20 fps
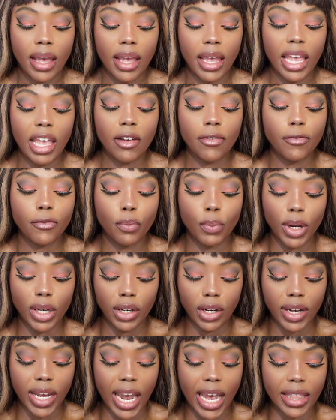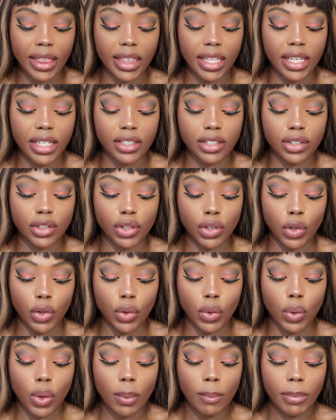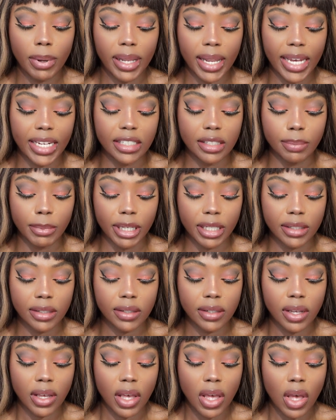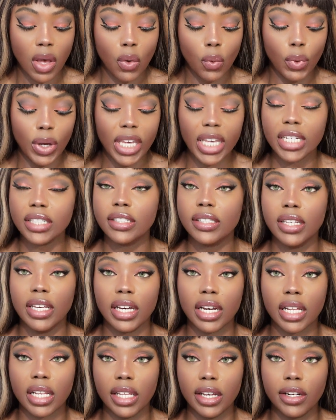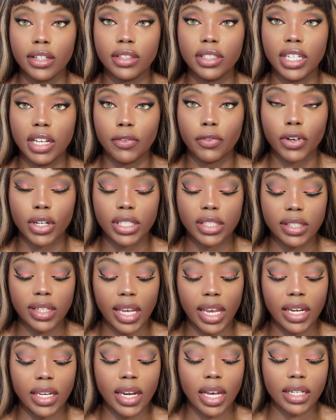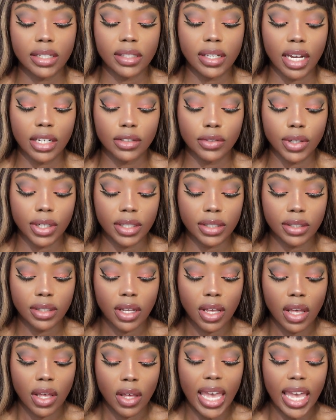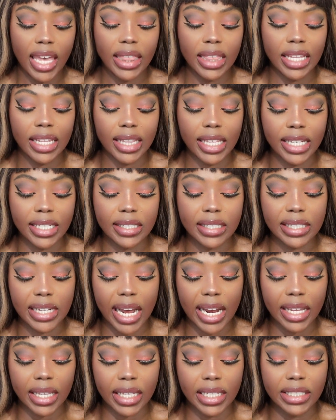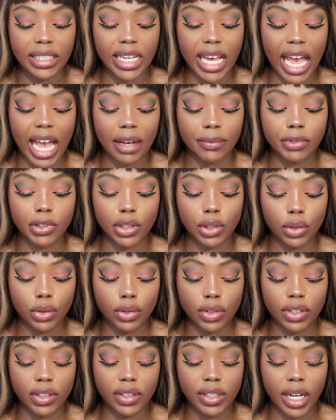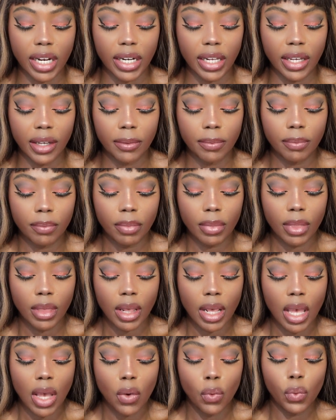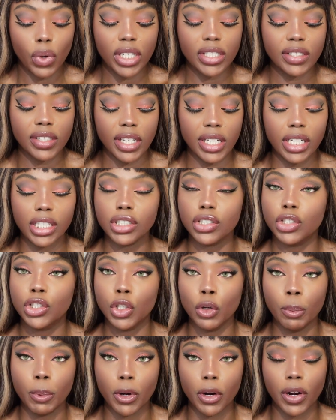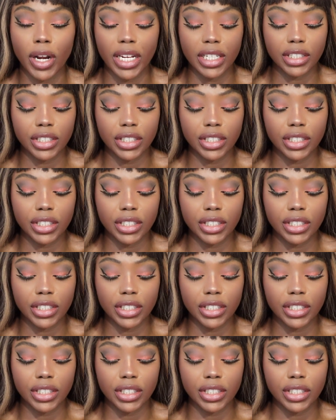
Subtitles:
If we look at these 2 placements, we can see a clear difference in nakshatras. In the least likely to have children study, we see Jupiter in